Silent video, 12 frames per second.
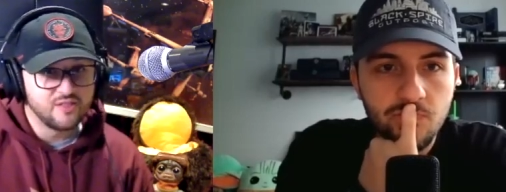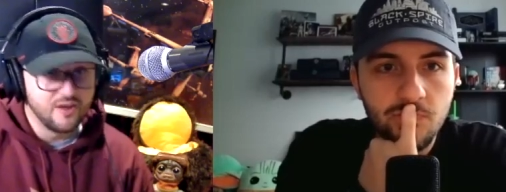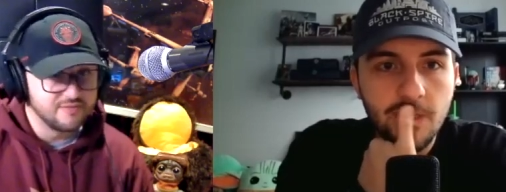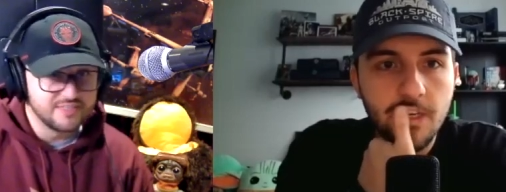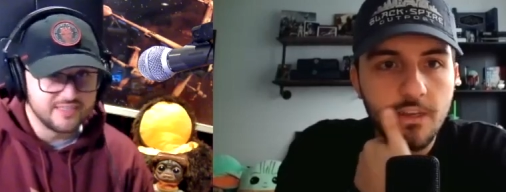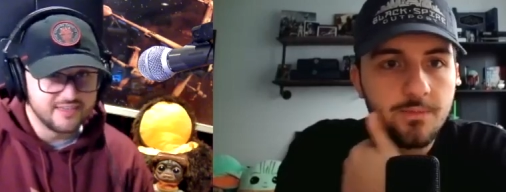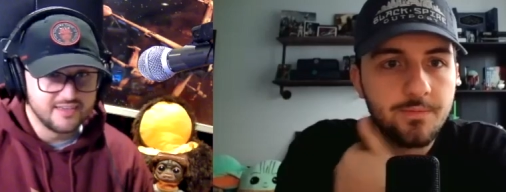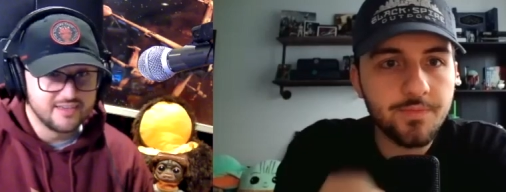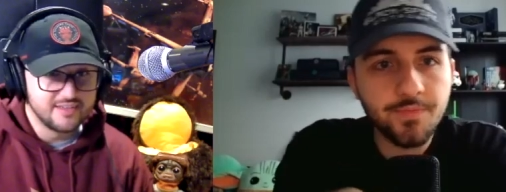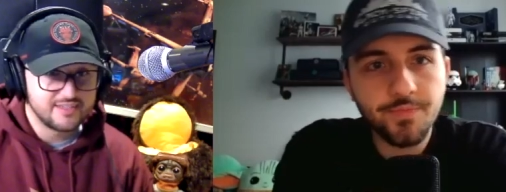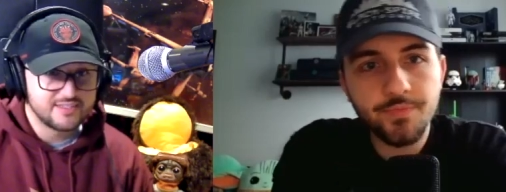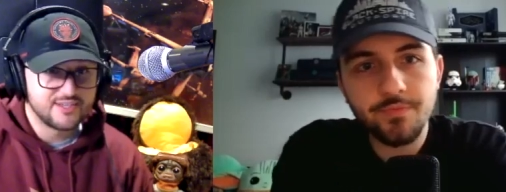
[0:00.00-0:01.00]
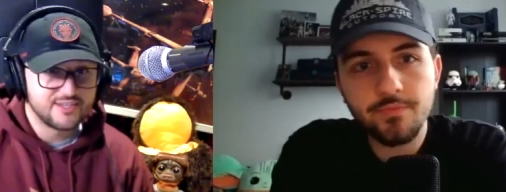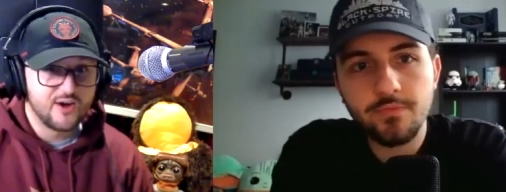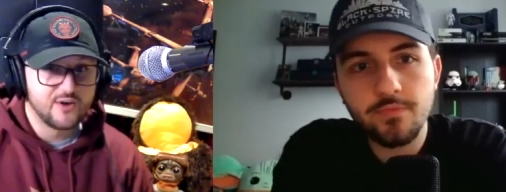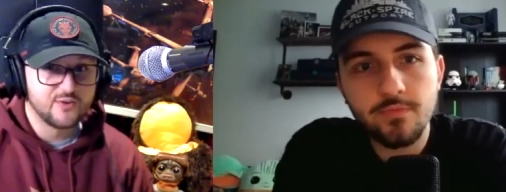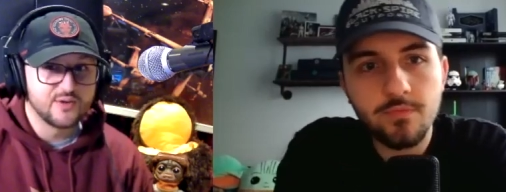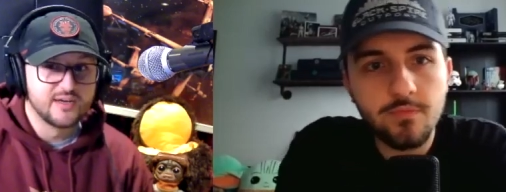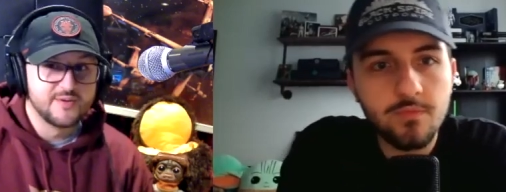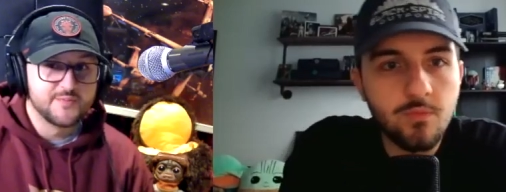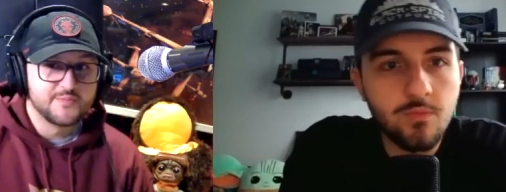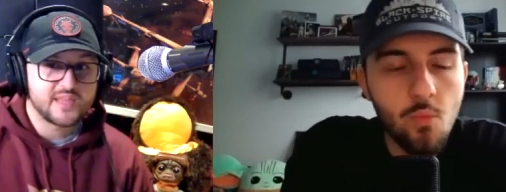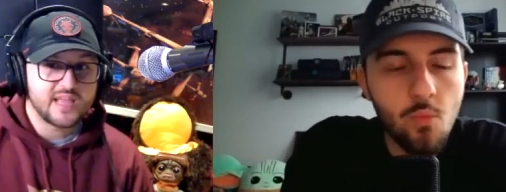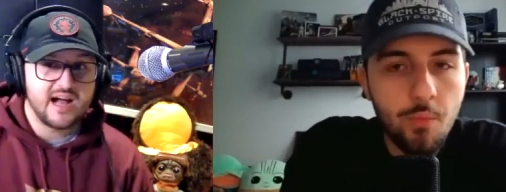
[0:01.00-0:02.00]
Speaker 1: Yeah. So
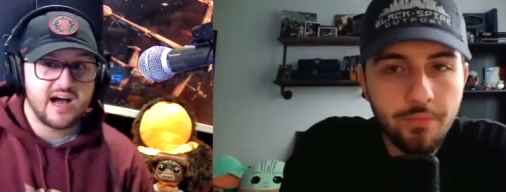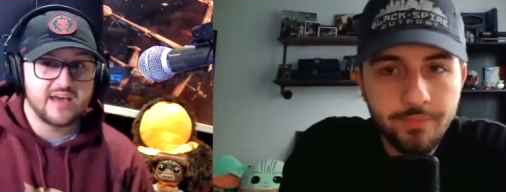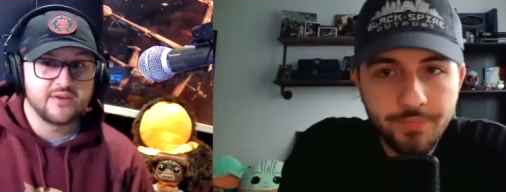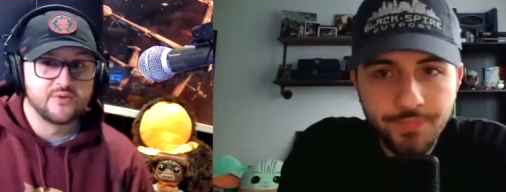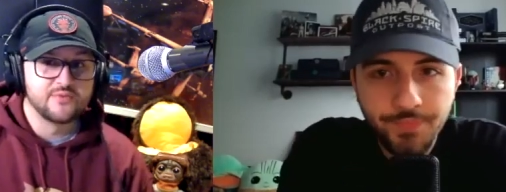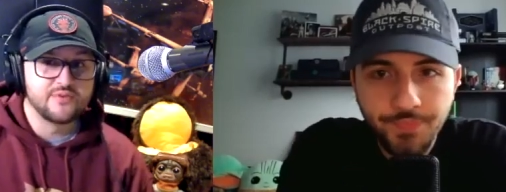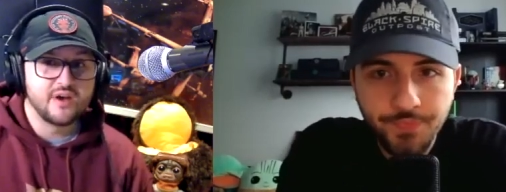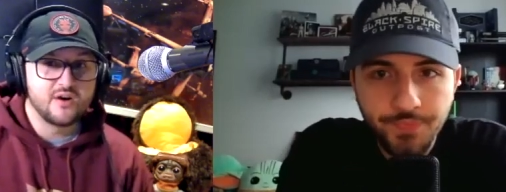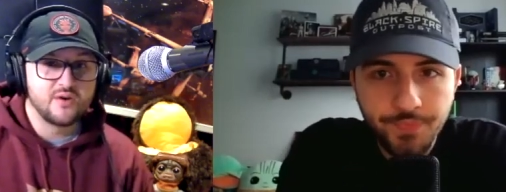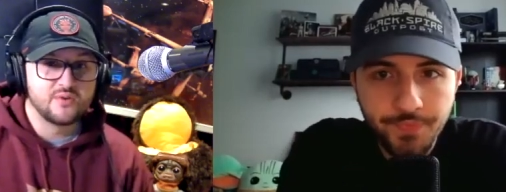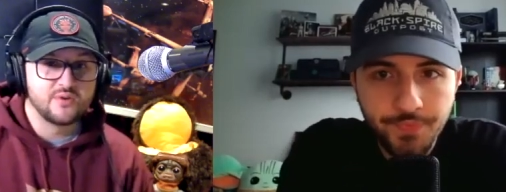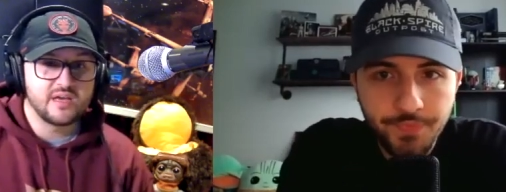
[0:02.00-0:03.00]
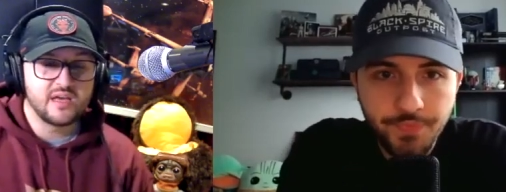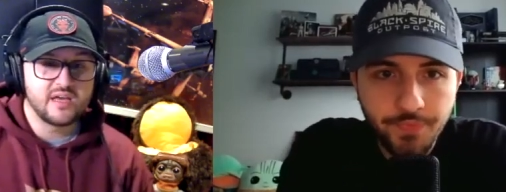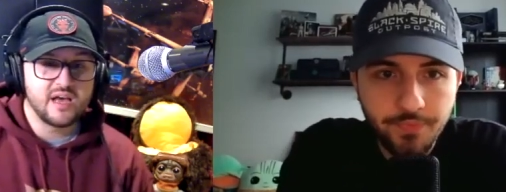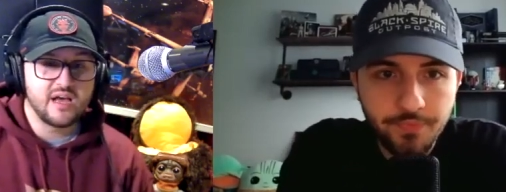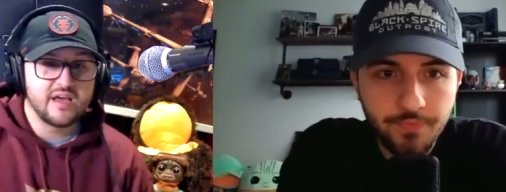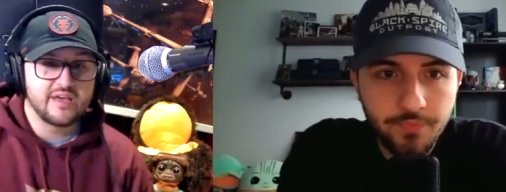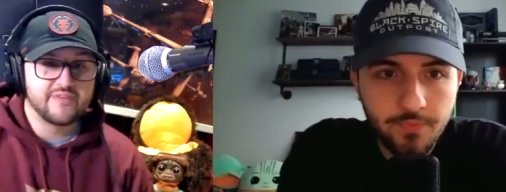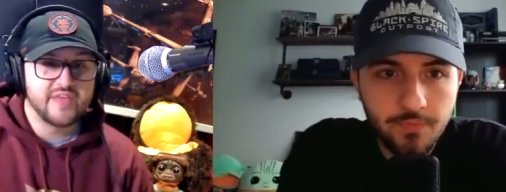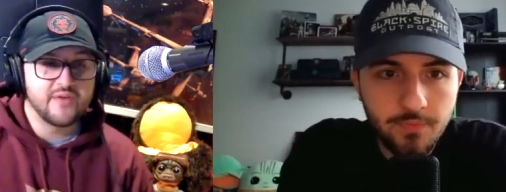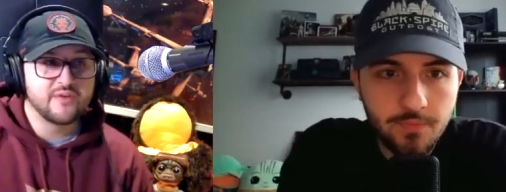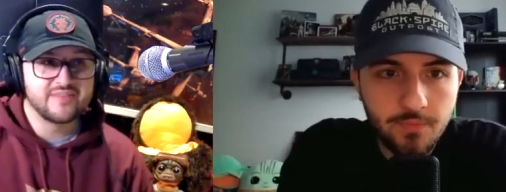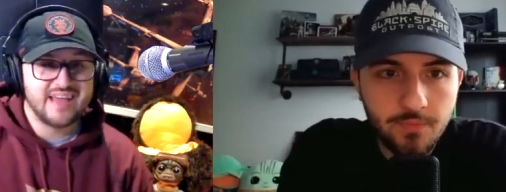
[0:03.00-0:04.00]
I don't know if they would
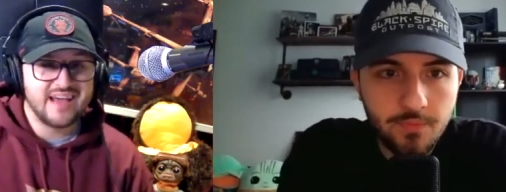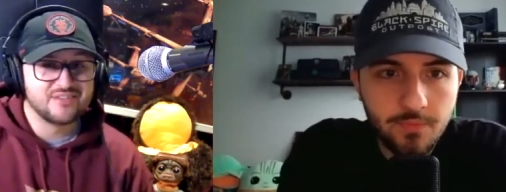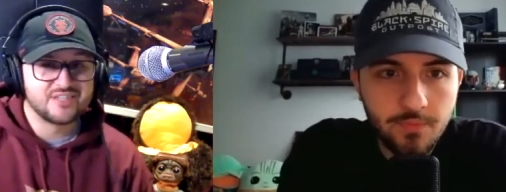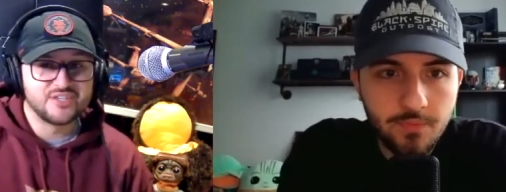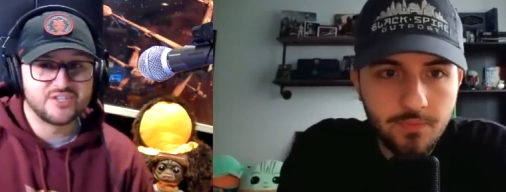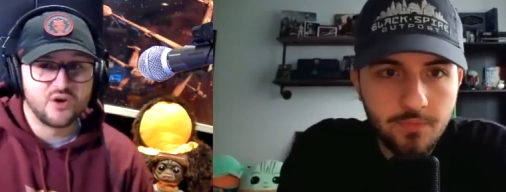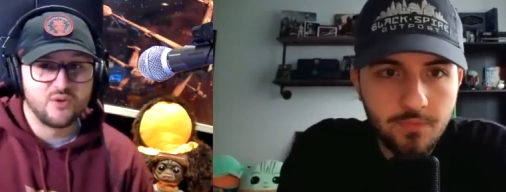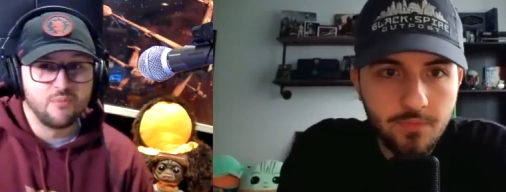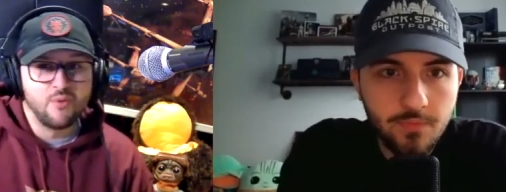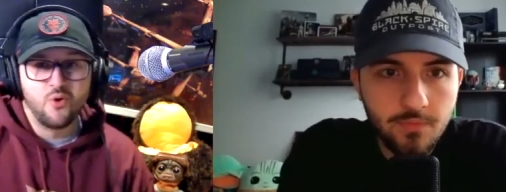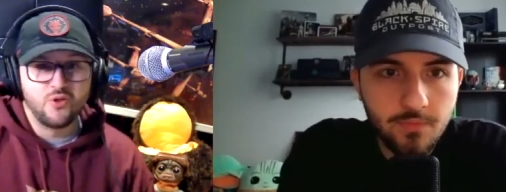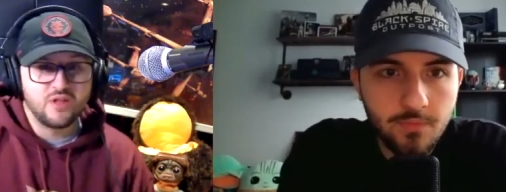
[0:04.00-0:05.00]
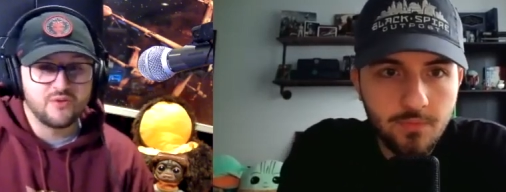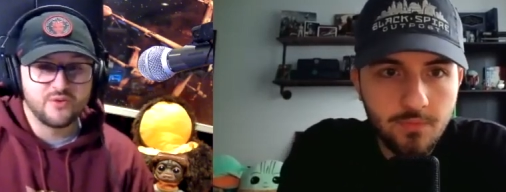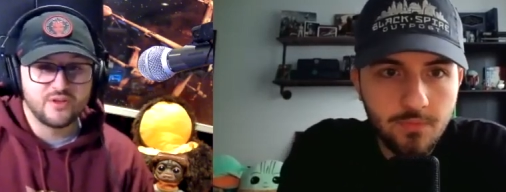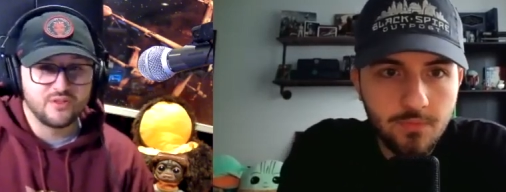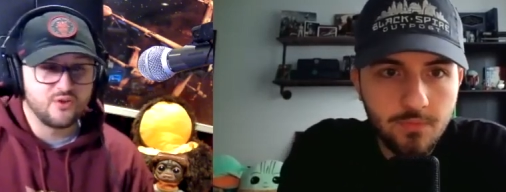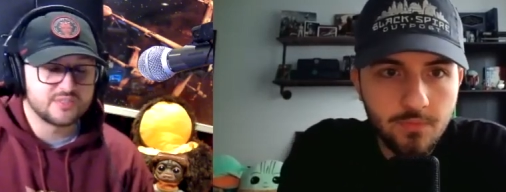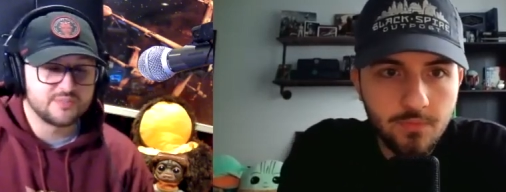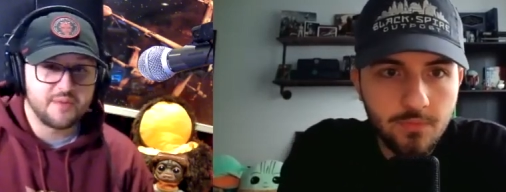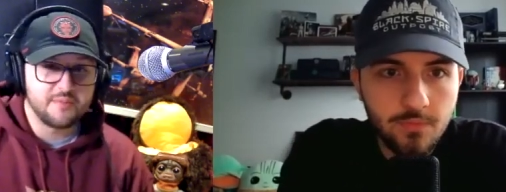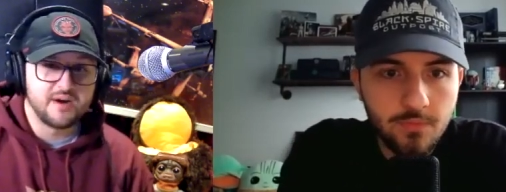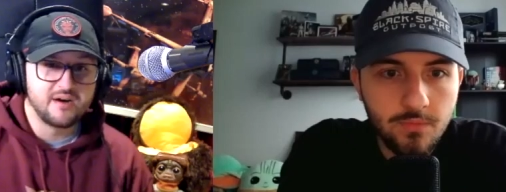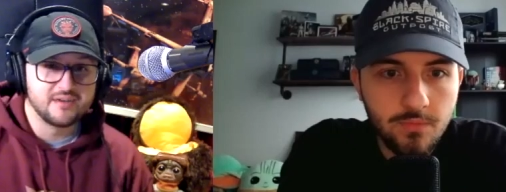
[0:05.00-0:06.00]
have announced the show Maul, I would have lost my
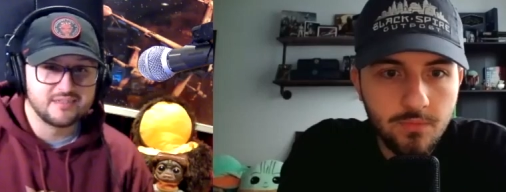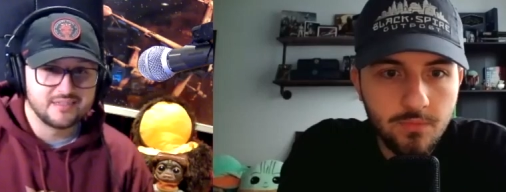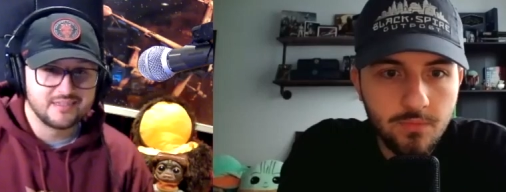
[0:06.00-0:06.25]
mind.